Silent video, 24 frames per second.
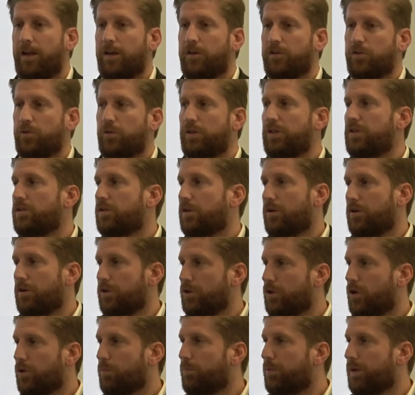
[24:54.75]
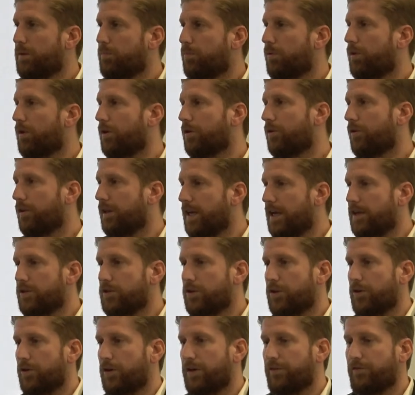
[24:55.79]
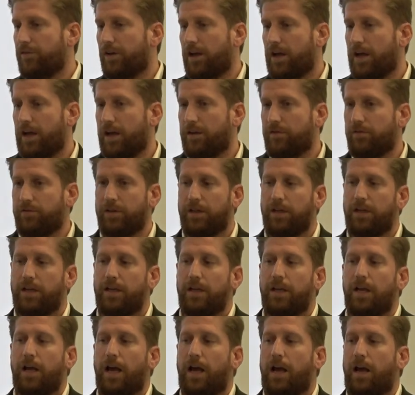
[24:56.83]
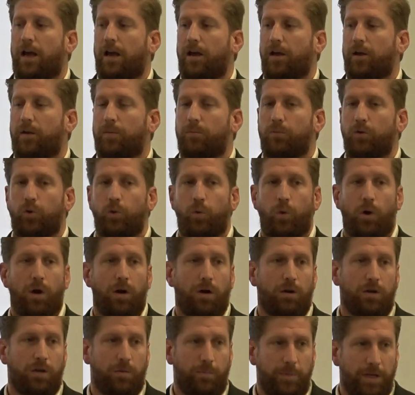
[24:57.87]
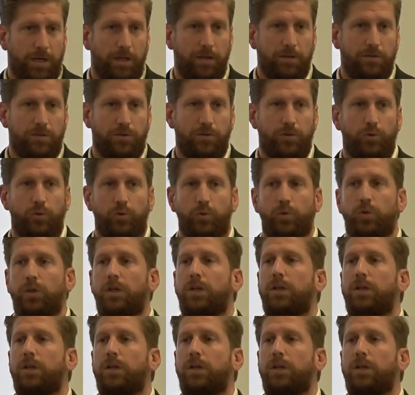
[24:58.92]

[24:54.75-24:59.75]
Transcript: So these are young people under the age of 35 who are committed to